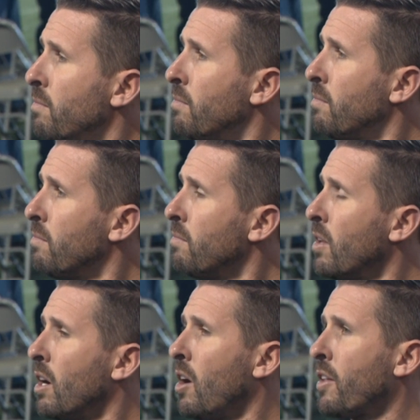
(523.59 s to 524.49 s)

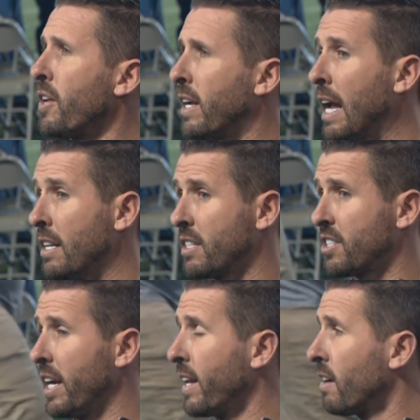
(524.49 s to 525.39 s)
Yep. No, I think, yeah, it's
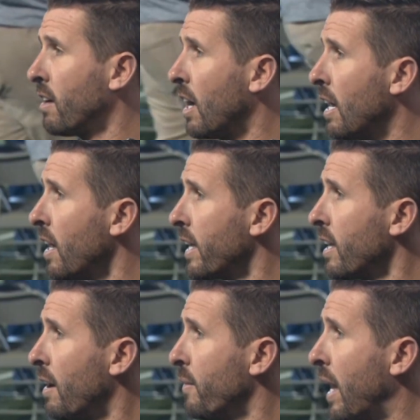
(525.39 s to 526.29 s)
exciting. I like
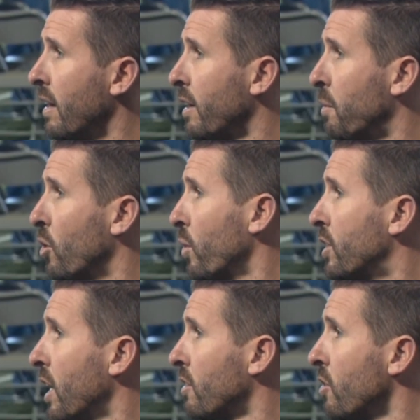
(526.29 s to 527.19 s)
being able to
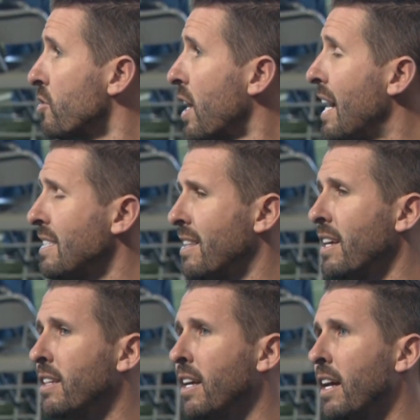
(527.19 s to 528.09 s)
reach out to those guys. I
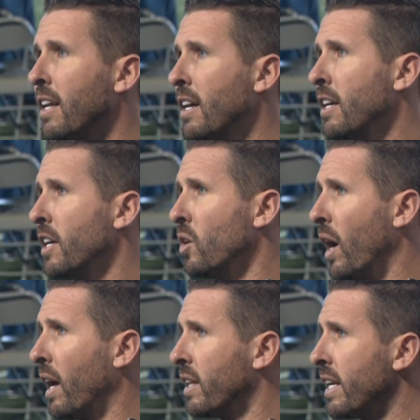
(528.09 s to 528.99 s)
think that, you know,
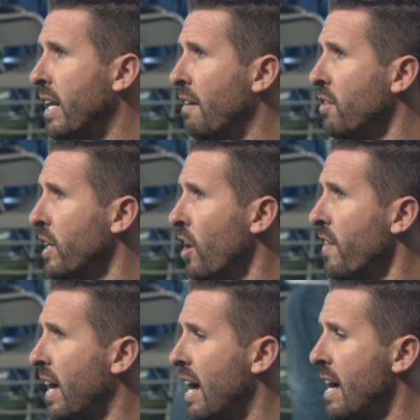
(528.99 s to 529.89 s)
I lean heavily on
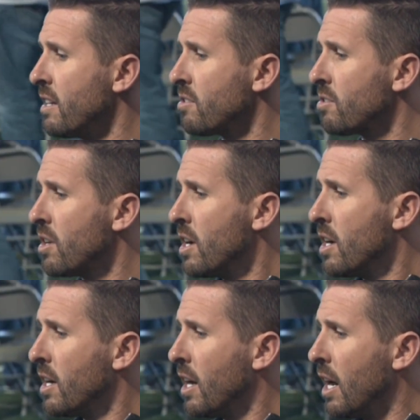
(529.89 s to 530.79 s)
the guys
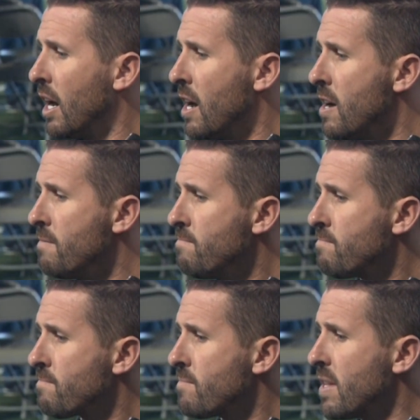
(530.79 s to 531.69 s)

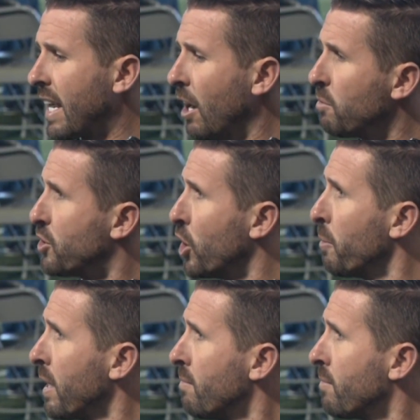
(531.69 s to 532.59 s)
that help steer
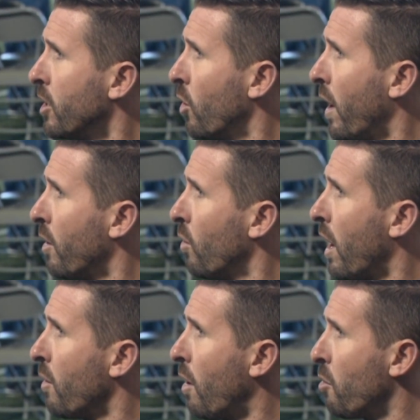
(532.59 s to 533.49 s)
me. You know, I don't
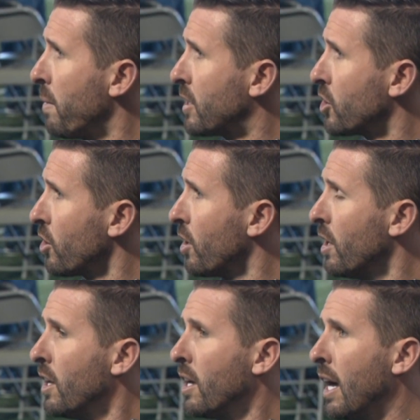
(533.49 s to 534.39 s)
want to make sure,
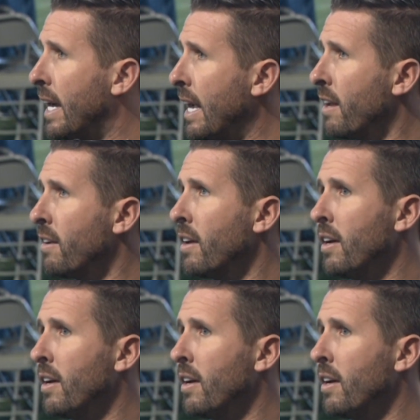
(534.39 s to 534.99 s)
again,